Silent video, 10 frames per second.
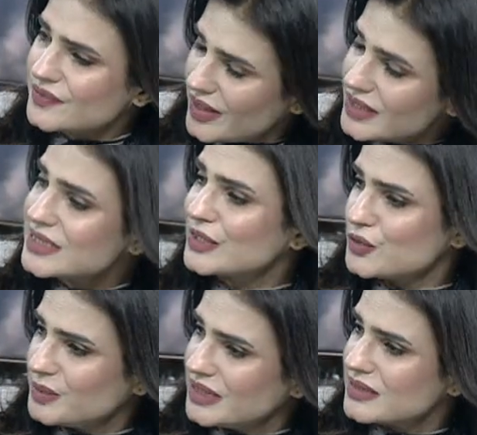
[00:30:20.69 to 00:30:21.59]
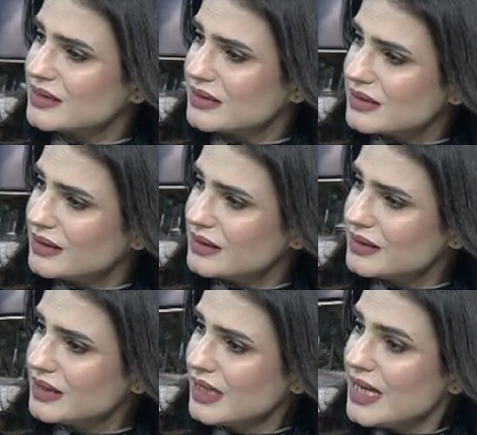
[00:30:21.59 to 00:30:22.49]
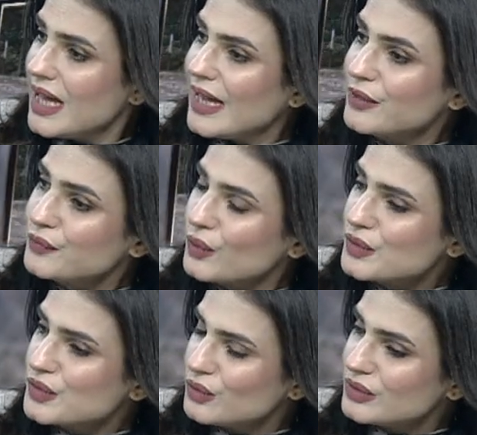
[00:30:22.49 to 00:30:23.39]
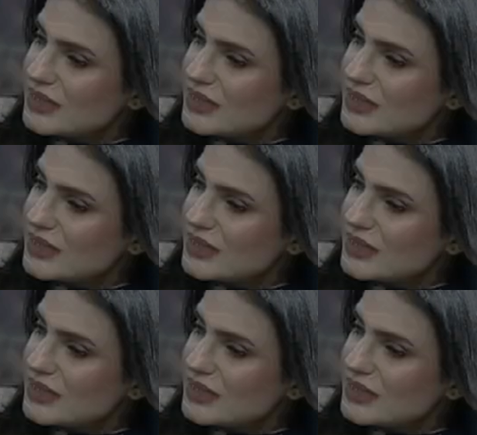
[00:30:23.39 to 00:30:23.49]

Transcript: far as Kashmir is concerned? And of course, you know,